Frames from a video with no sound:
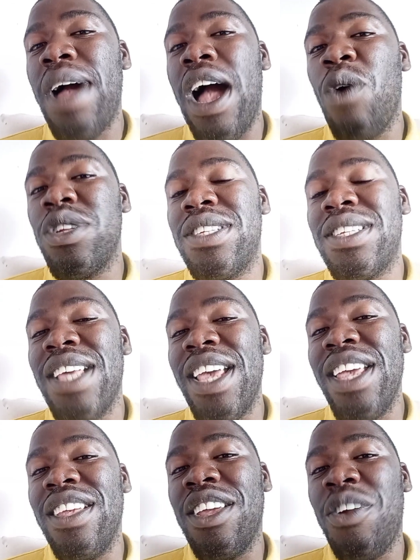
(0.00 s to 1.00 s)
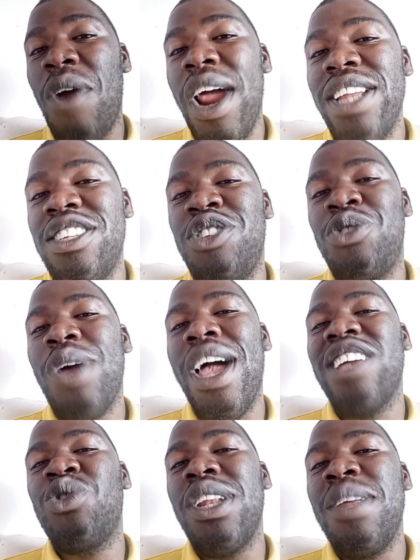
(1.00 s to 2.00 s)
I would say, right, to
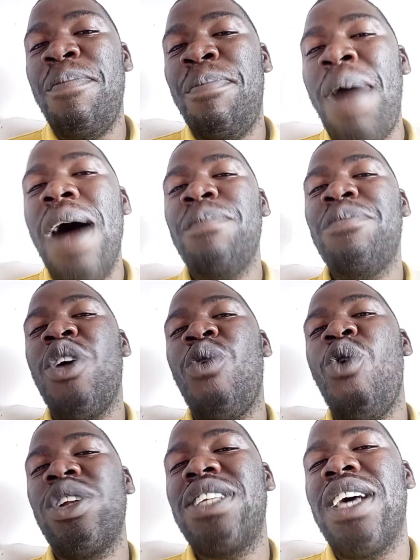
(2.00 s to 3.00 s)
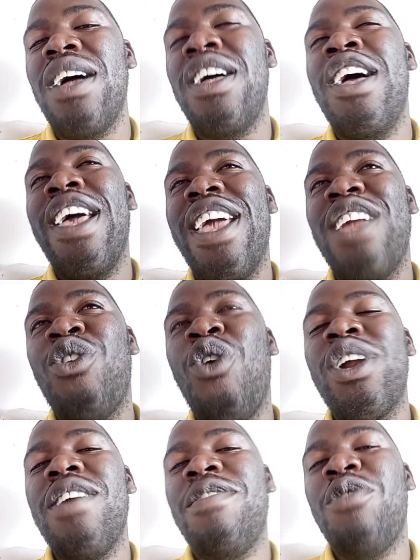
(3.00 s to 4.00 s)
actually pump the water in
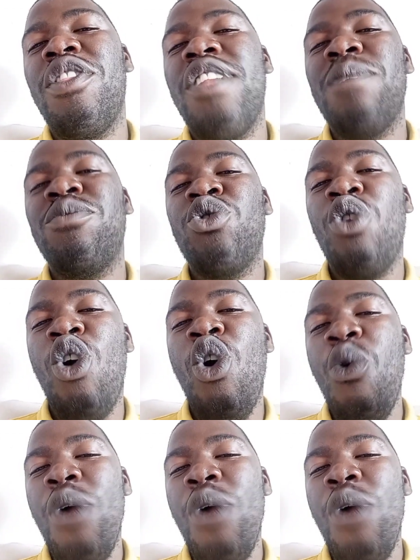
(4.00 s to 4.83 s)
order for them to go